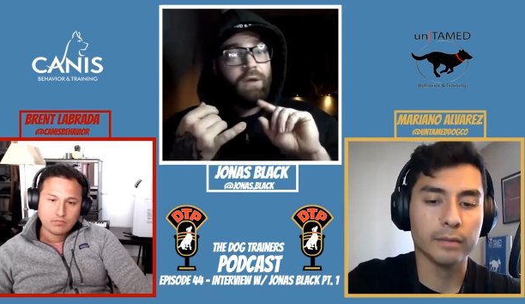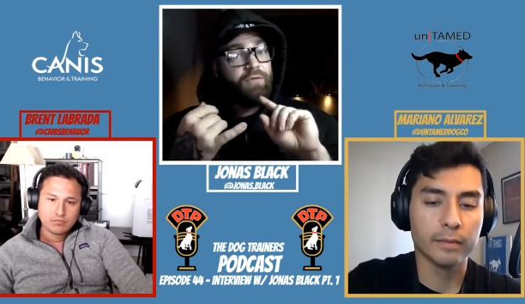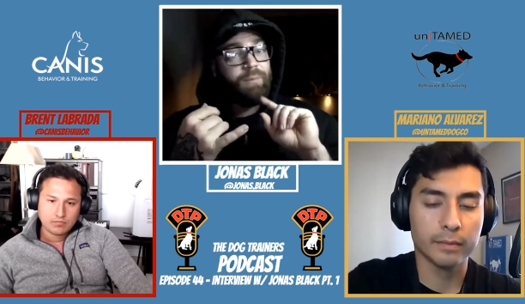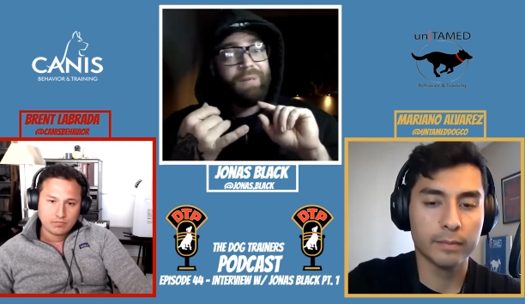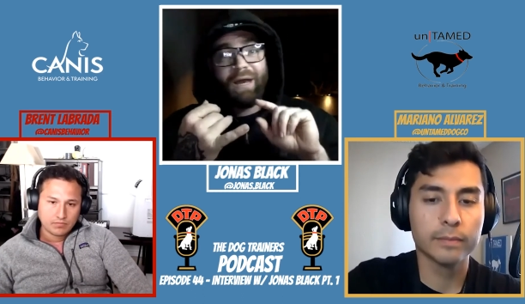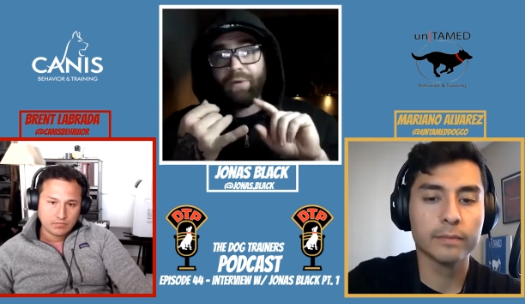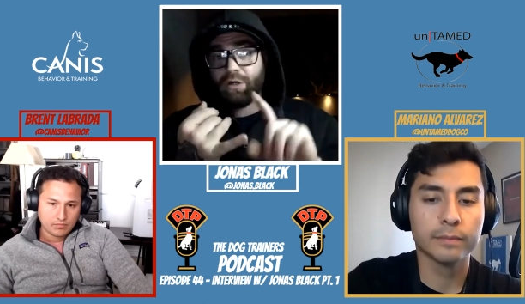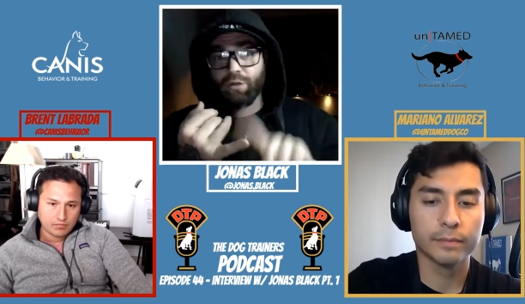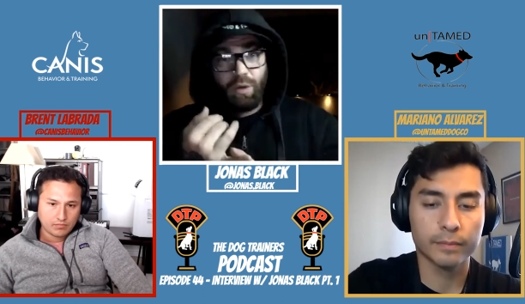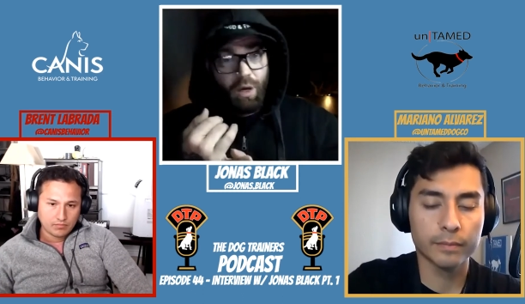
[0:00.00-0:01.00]
Speaker 1: From Larry
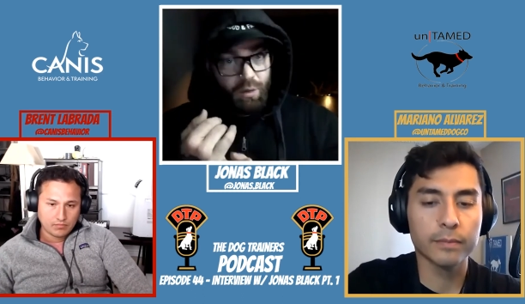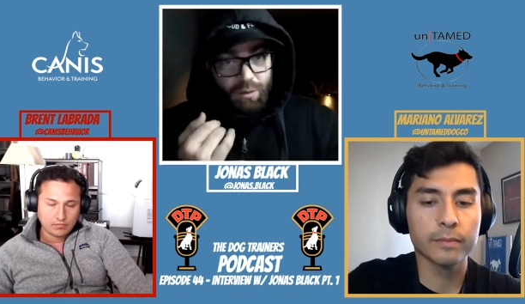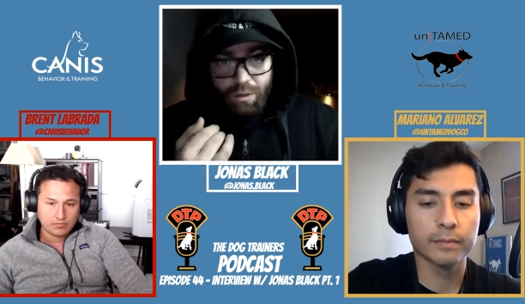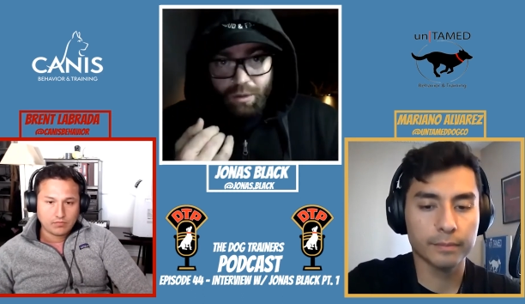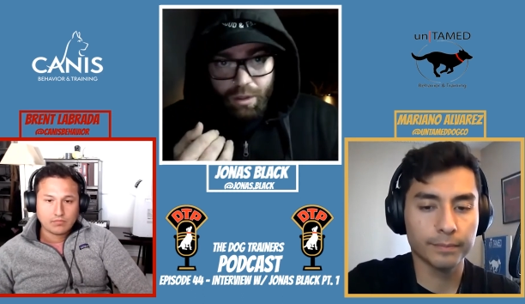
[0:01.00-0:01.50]
Krohn,